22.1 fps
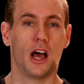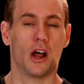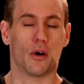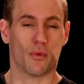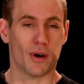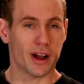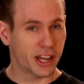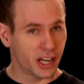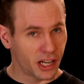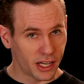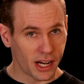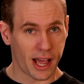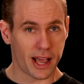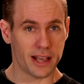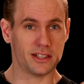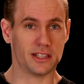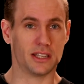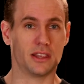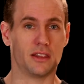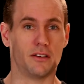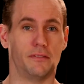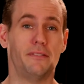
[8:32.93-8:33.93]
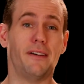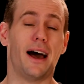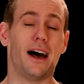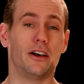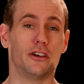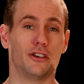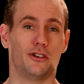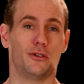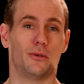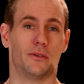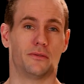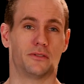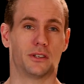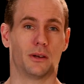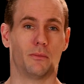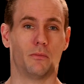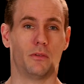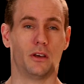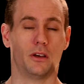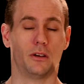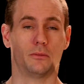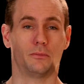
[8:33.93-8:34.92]
recognizing the value of
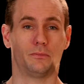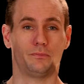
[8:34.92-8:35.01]
something.